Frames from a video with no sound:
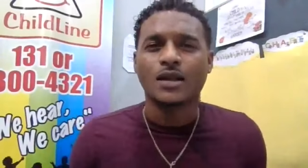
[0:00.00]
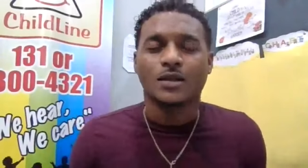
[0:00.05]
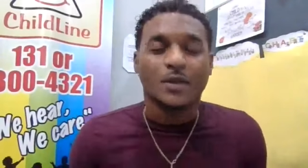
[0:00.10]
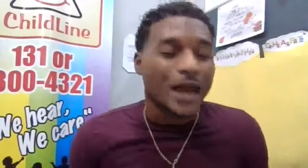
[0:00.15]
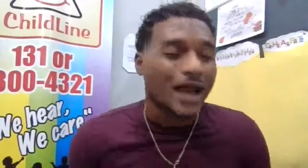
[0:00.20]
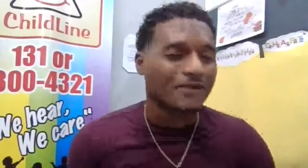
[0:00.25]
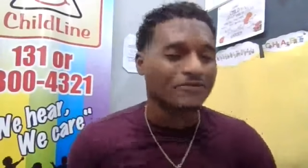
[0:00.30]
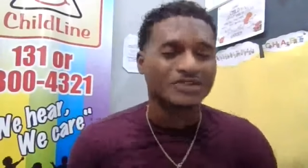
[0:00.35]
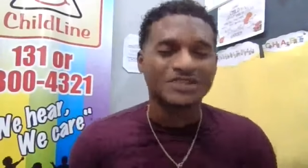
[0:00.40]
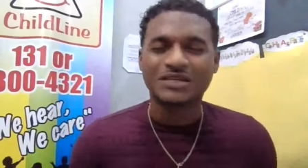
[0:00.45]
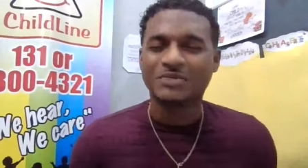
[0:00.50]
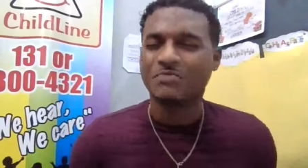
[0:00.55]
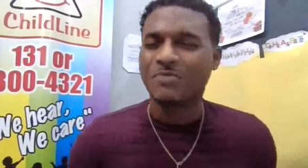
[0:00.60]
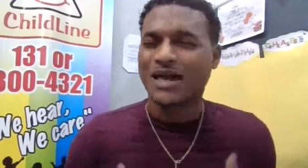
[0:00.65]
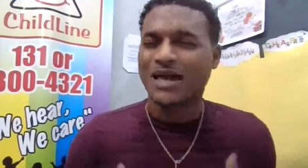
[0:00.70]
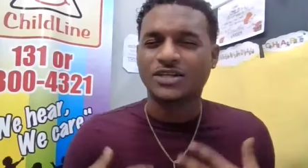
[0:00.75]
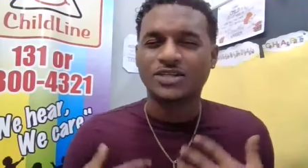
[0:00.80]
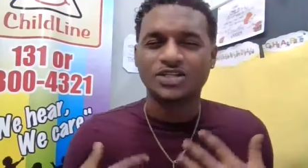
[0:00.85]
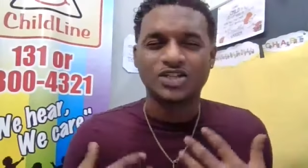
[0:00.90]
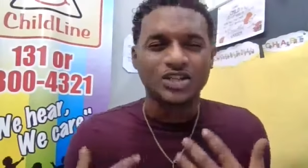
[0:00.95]
having to
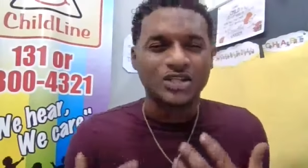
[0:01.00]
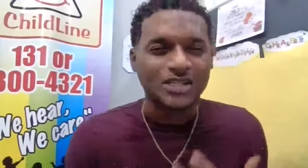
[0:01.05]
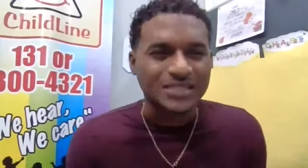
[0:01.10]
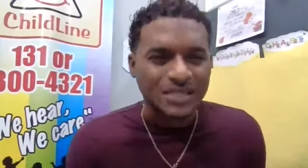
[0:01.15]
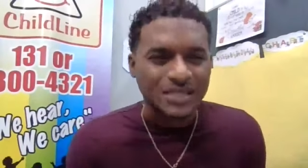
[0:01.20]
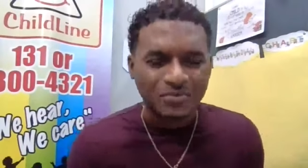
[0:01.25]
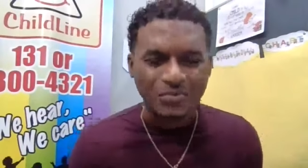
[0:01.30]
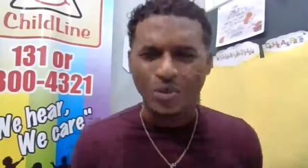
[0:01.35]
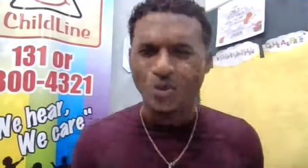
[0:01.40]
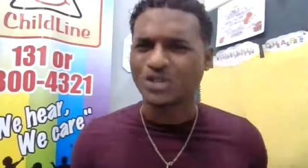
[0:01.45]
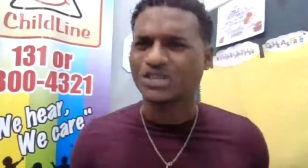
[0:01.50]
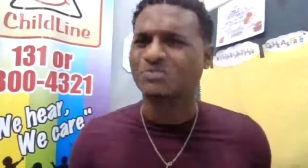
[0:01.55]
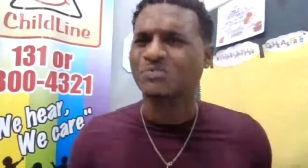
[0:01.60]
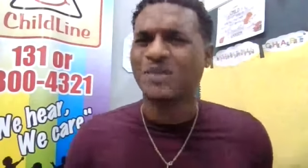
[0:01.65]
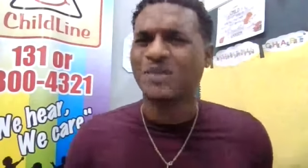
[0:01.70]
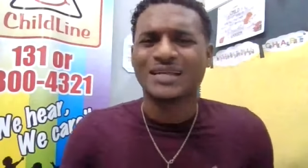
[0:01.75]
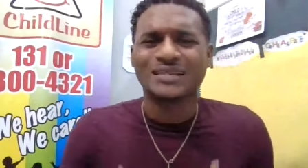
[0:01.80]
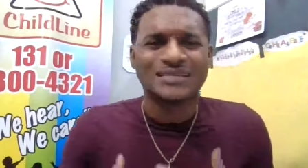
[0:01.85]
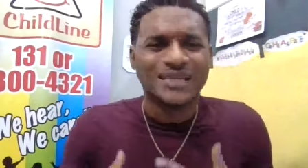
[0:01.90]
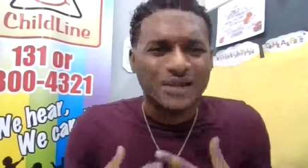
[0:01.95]
manage the
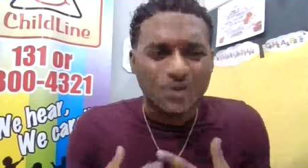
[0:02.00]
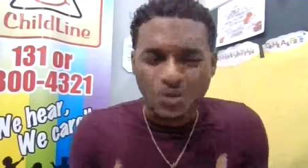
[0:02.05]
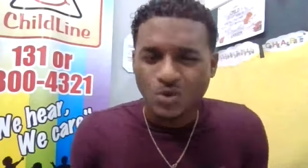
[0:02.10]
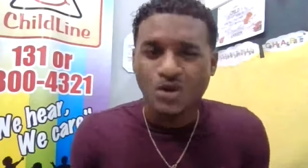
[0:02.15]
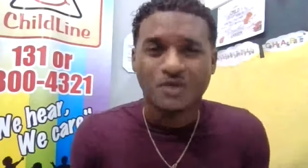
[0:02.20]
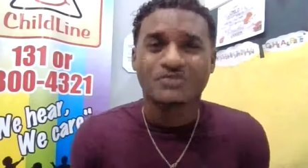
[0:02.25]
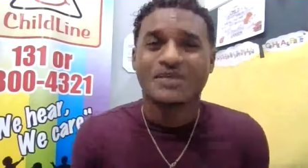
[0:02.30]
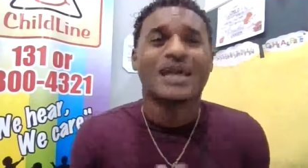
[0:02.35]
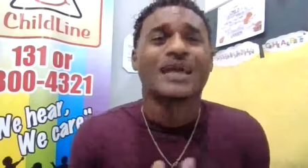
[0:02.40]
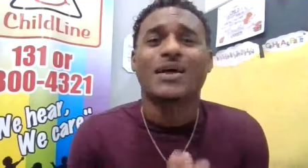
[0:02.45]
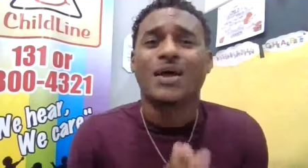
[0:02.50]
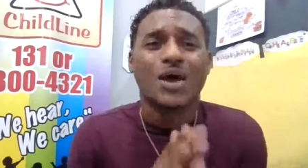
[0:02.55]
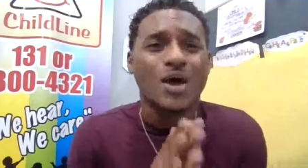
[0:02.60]
disappointments and all of that.